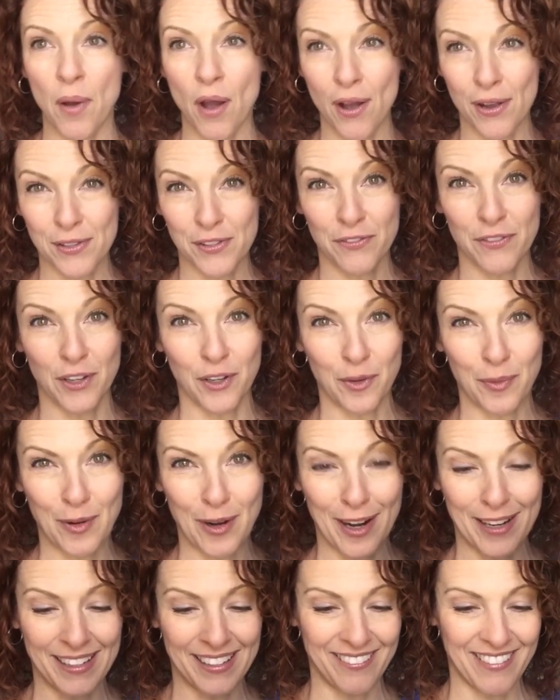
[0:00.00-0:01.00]
pause finger
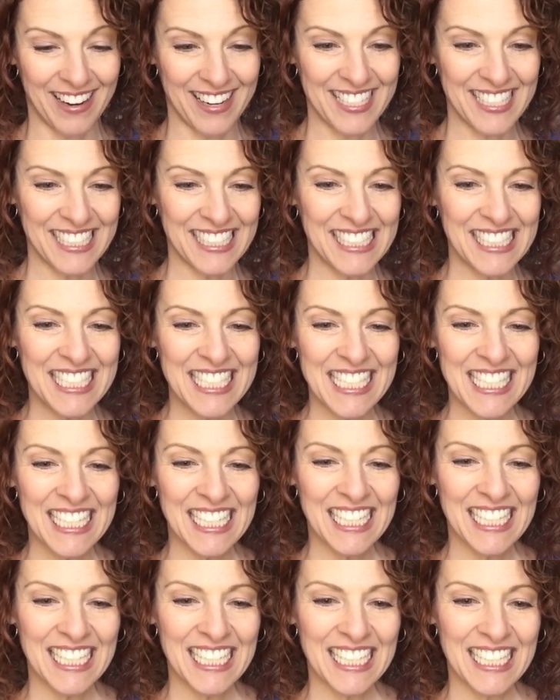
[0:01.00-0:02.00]
ready, right?
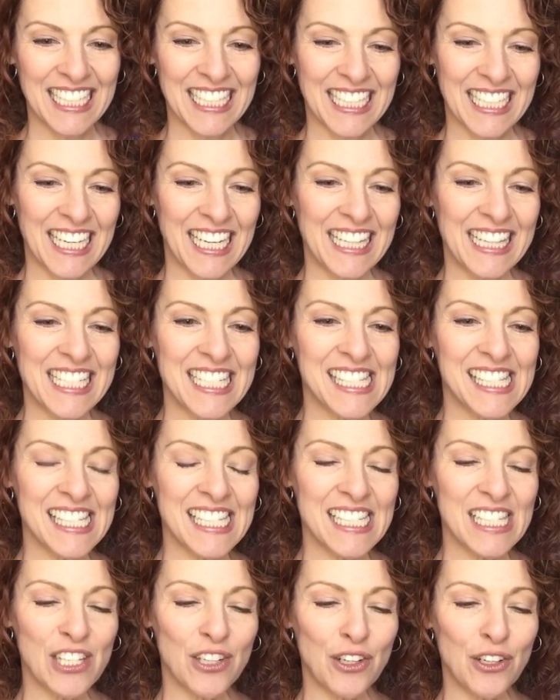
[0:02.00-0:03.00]
And this
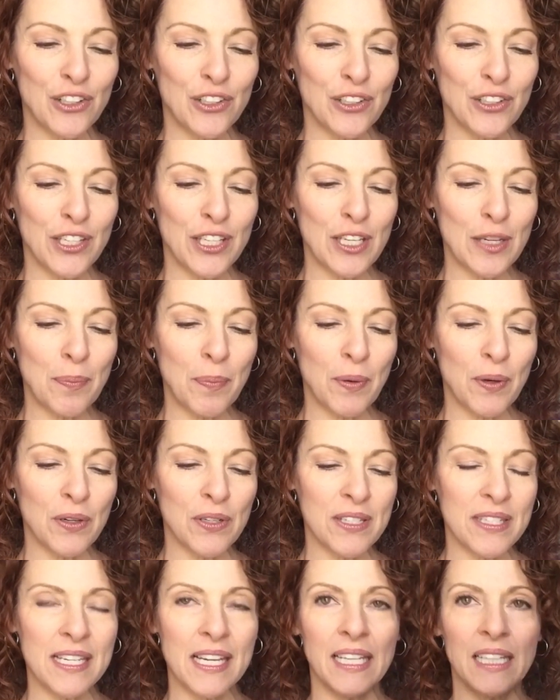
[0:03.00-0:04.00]
is the Curl Keeper
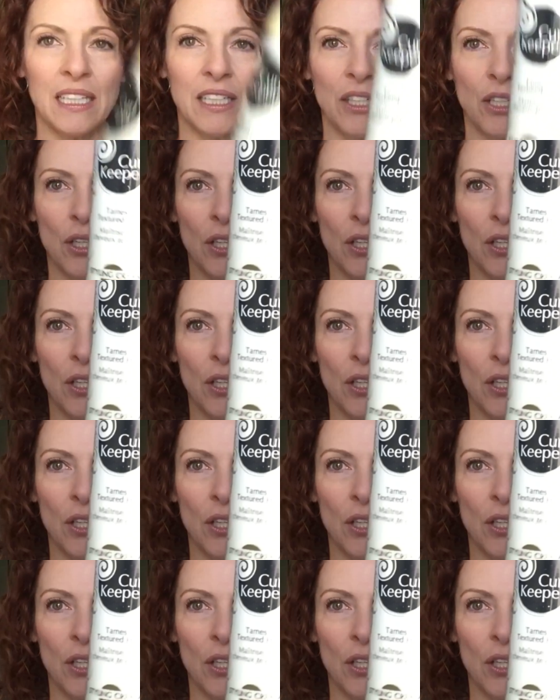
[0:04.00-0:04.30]
Styling